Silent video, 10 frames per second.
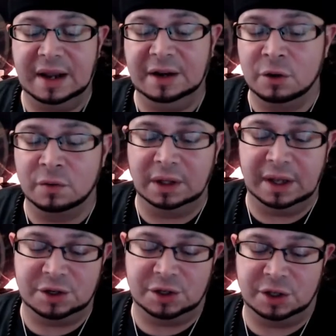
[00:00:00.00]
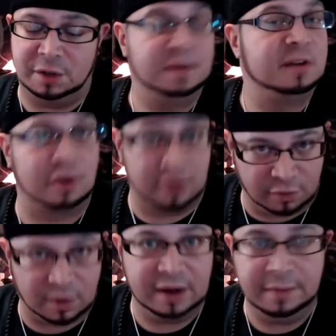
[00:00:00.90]
new relationship is on its
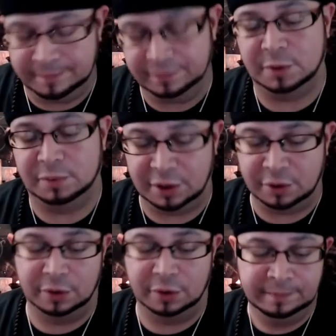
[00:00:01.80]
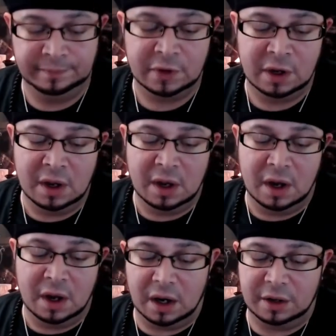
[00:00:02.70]
way. Pretty cool.
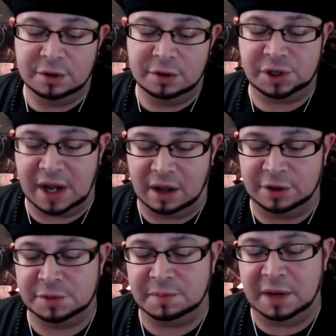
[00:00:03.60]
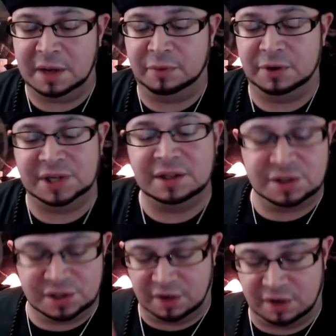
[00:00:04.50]
A new challenge may present
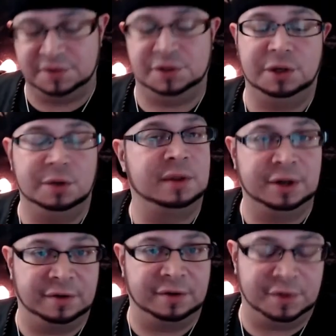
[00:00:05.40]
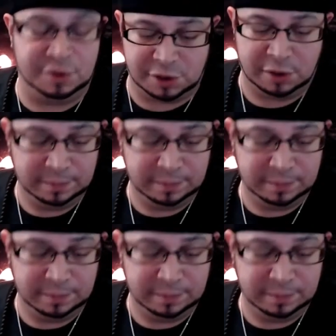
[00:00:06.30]
itself to you in the near future.